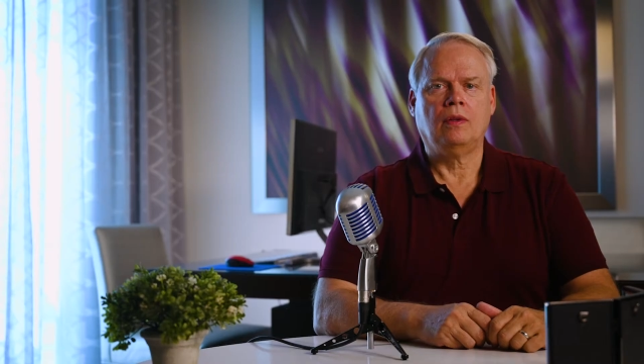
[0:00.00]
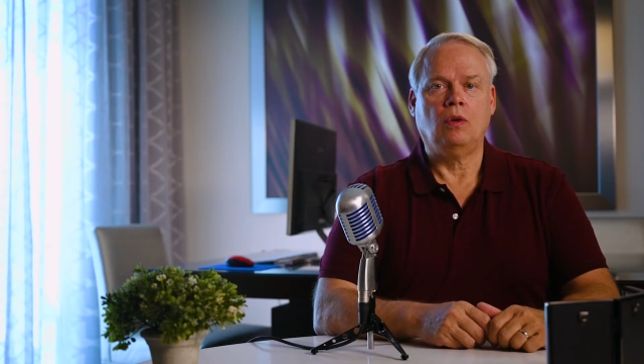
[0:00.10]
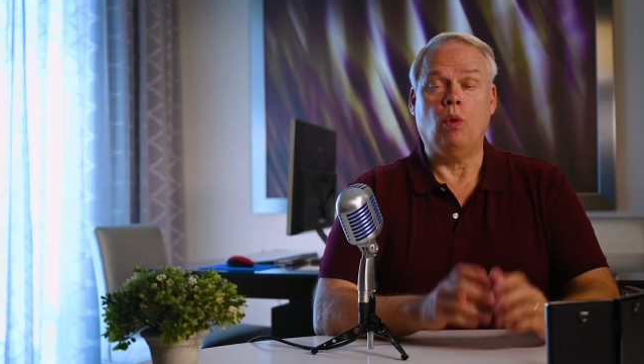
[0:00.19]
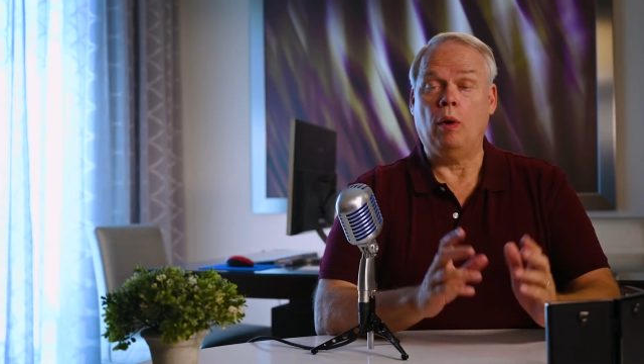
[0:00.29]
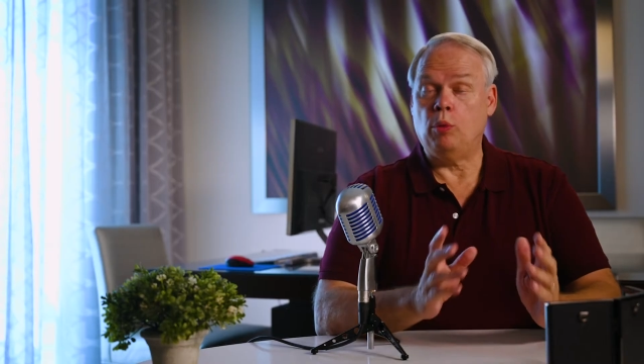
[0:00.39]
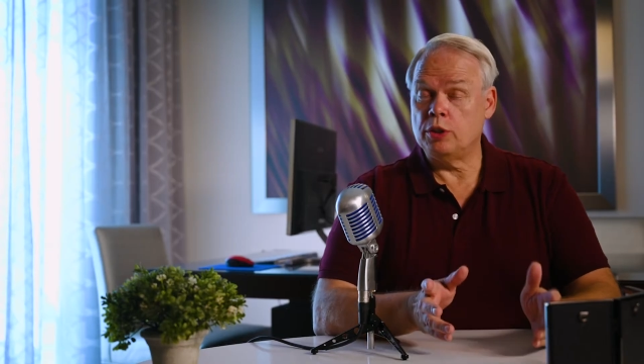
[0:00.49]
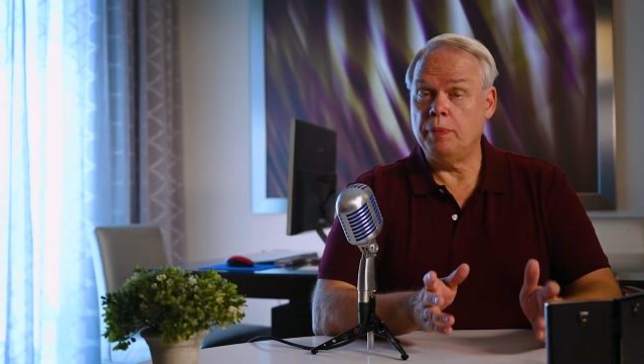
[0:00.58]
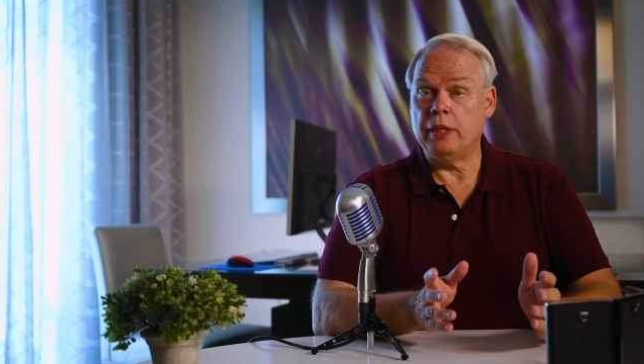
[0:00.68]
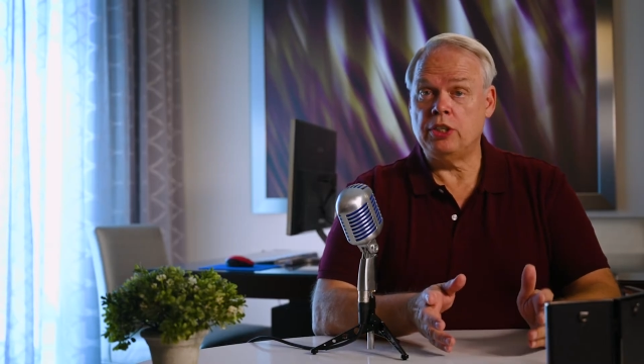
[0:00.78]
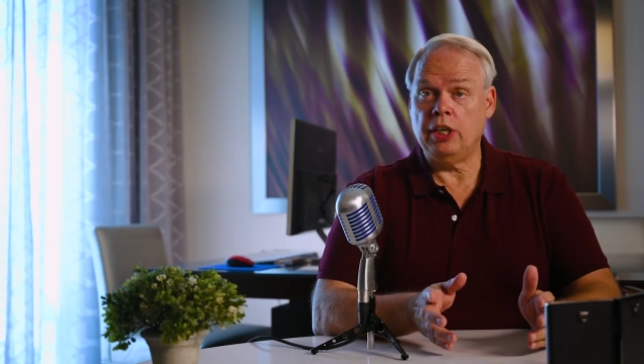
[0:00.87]
What was
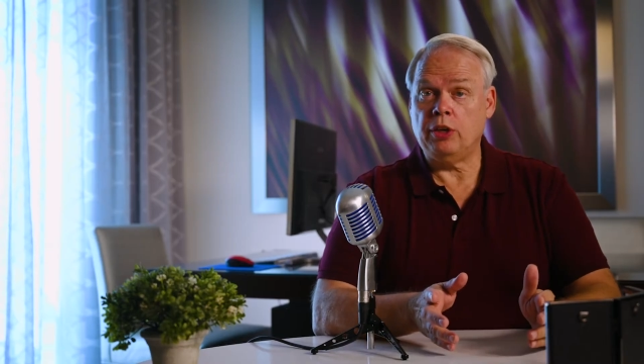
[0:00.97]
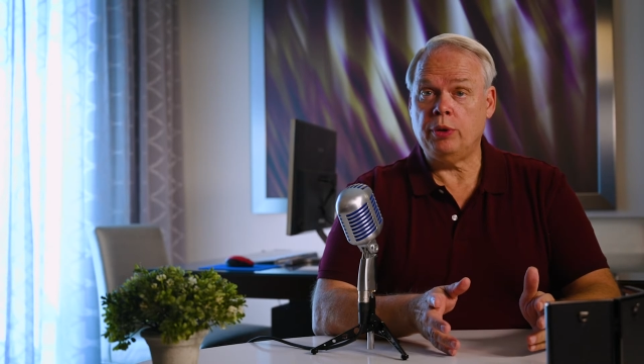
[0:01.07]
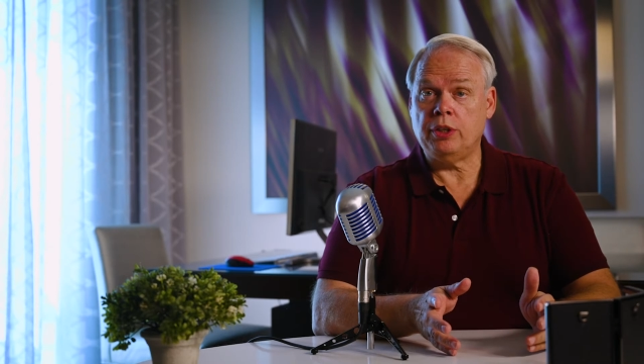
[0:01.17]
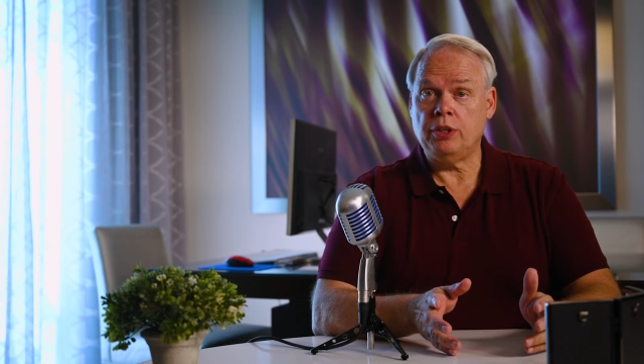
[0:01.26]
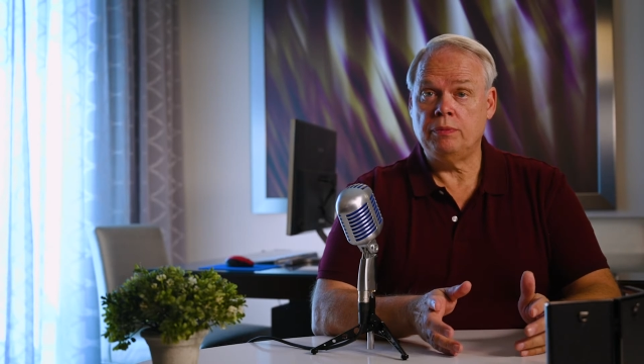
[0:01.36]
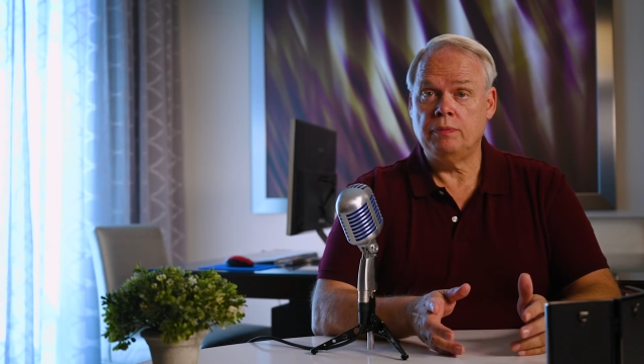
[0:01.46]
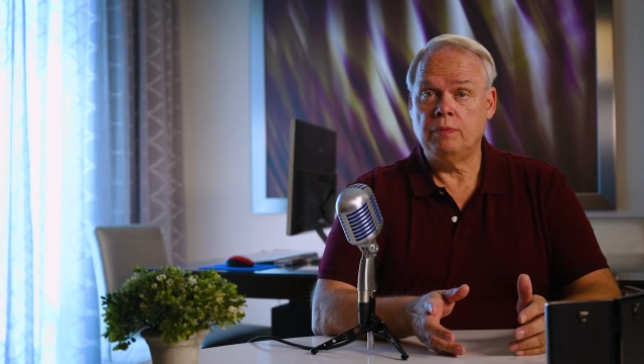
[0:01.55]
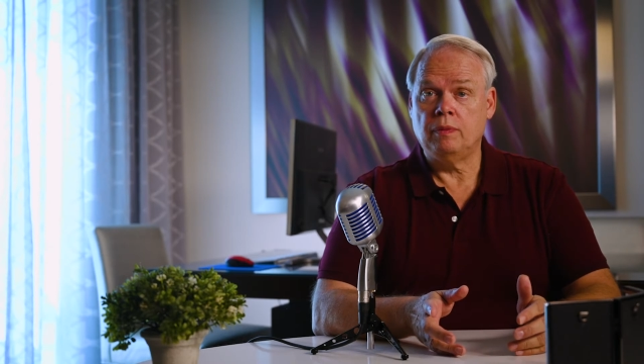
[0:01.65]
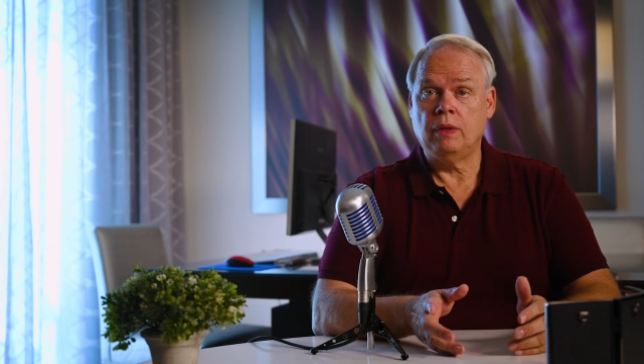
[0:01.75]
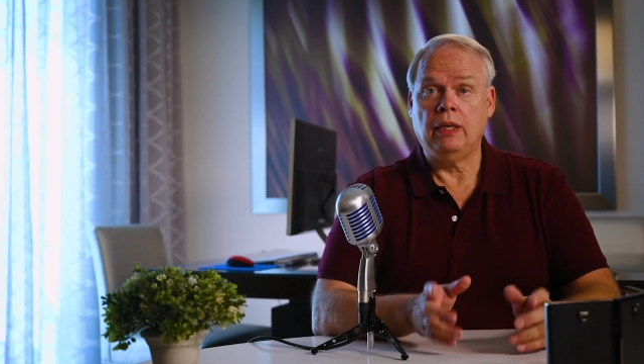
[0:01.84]
my secret?
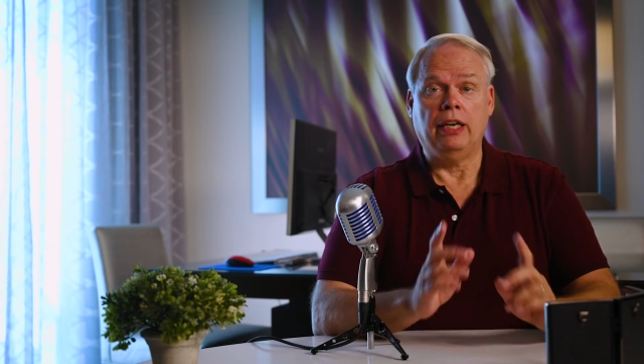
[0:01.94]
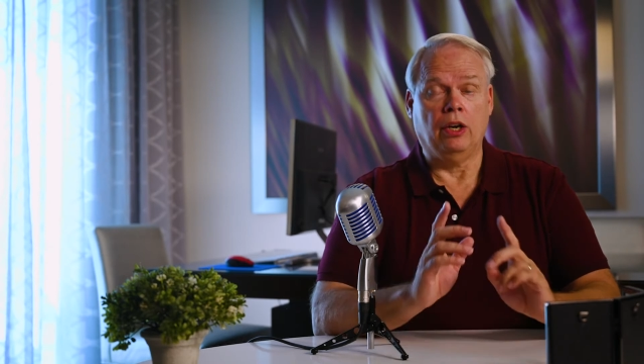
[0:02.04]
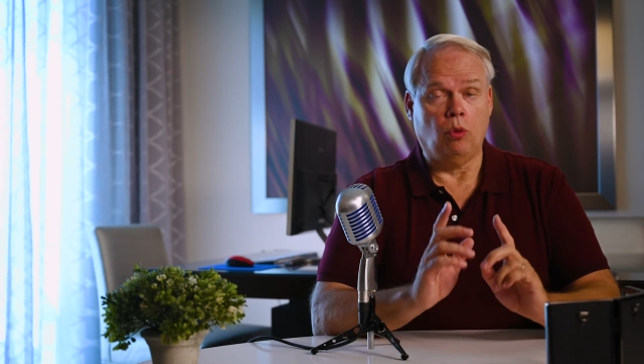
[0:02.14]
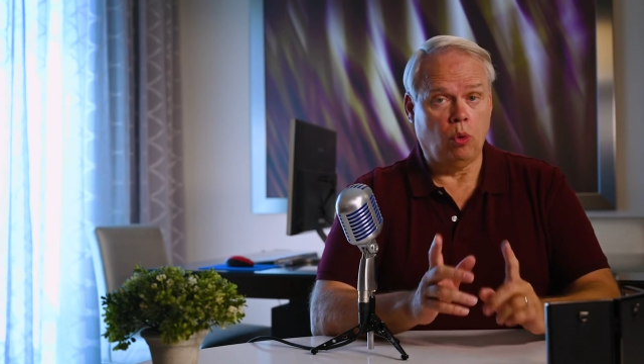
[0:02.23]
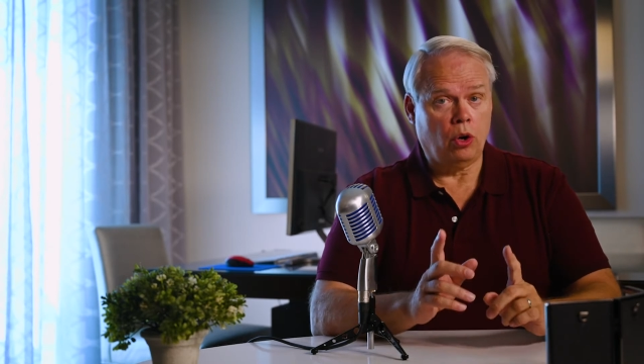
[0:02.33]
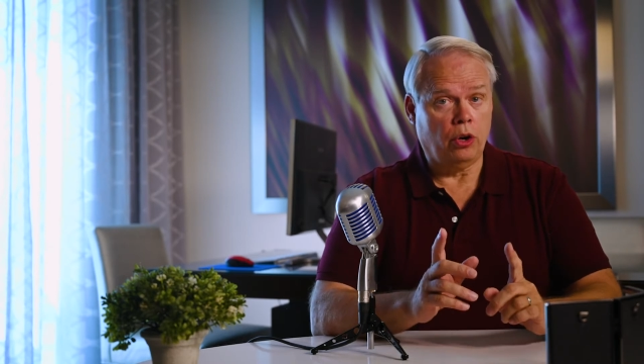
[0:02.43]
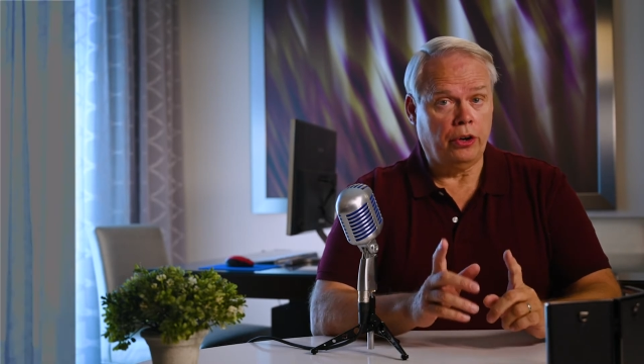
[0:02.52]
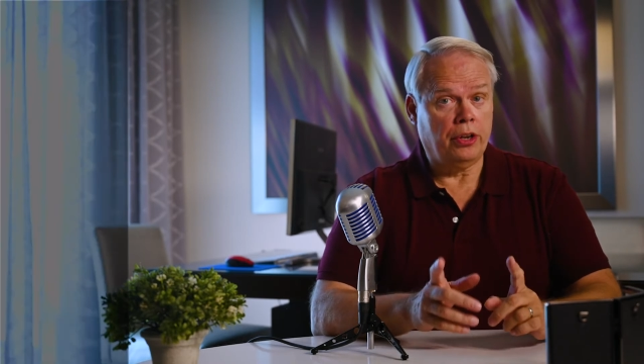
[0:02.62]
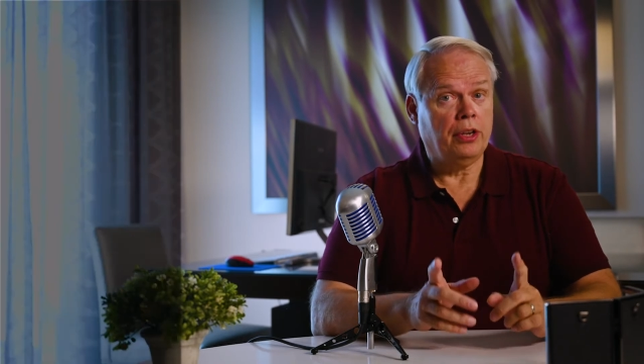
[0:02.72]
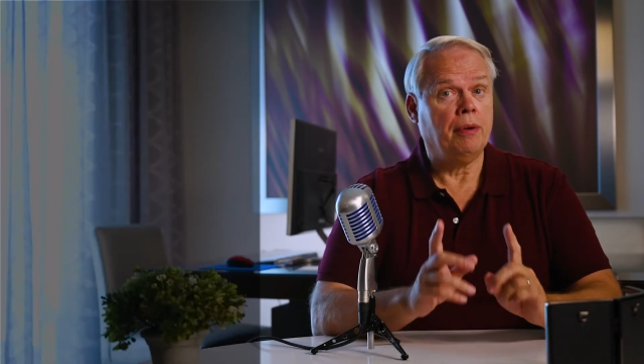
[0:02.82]
In a
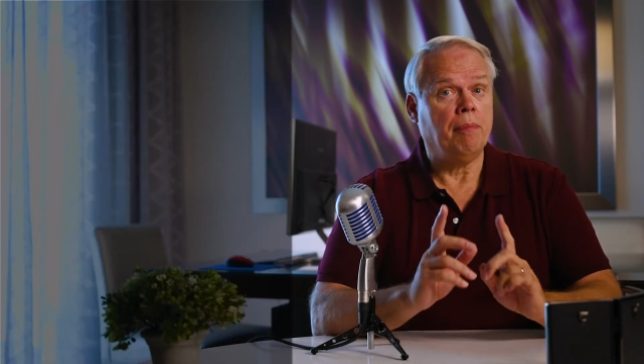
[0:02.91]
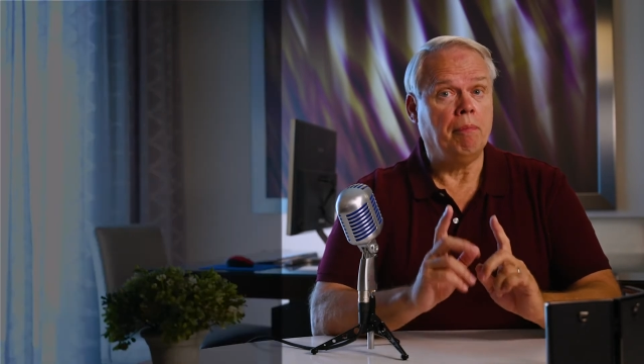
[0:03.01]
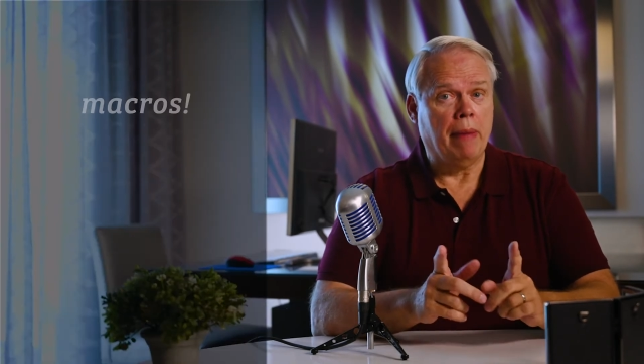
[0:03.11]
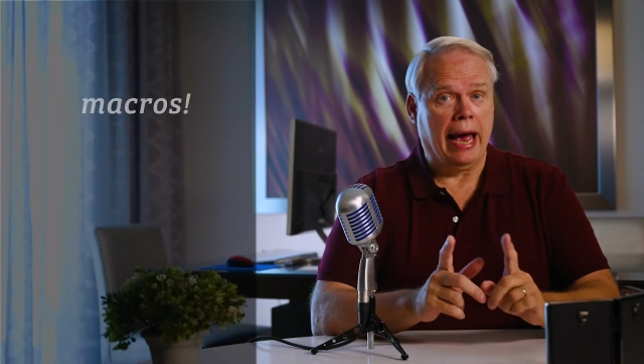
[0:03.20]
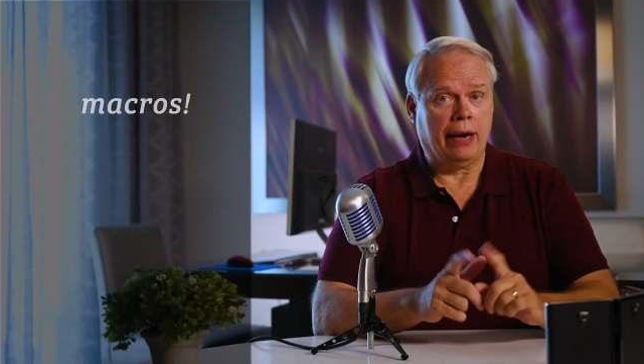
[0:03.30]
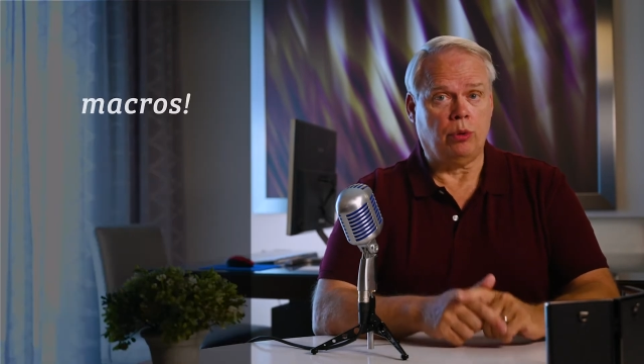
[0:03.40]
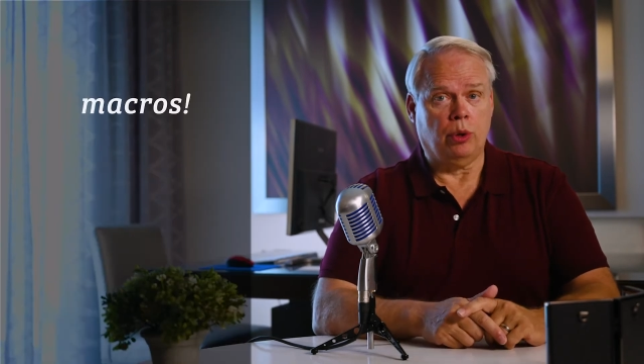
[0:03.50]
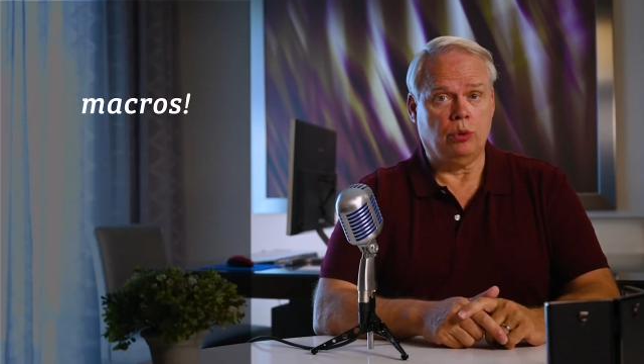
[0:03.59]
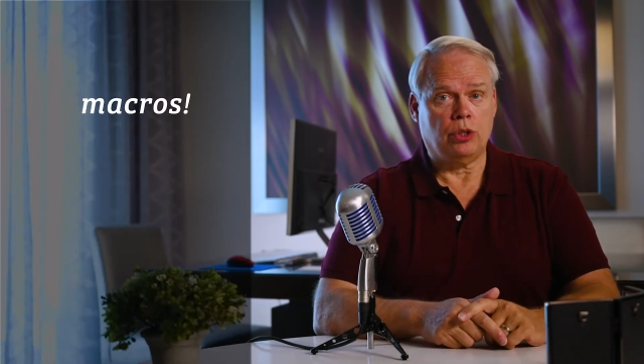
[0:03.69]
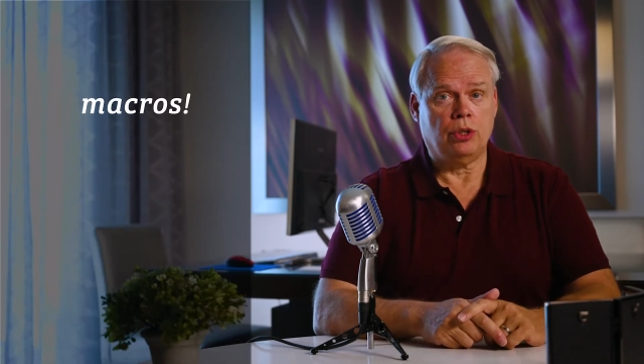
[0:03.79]
word,
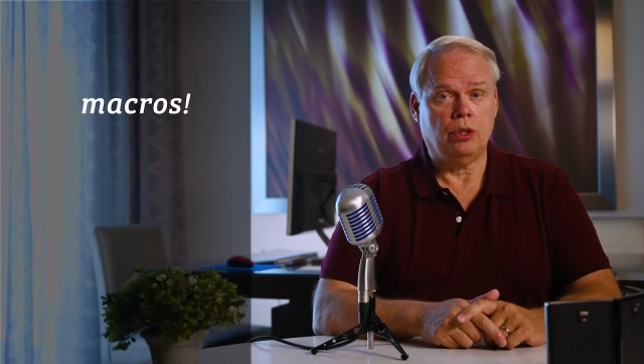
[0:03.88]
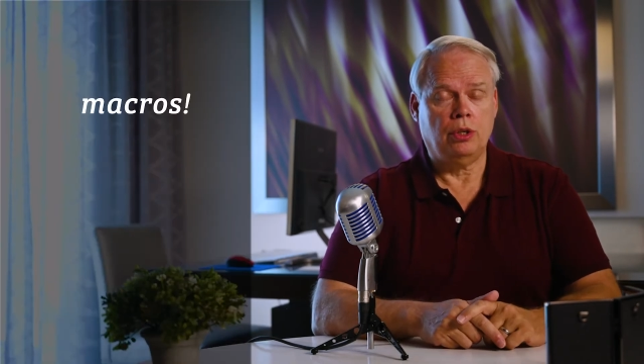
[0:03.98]
macros.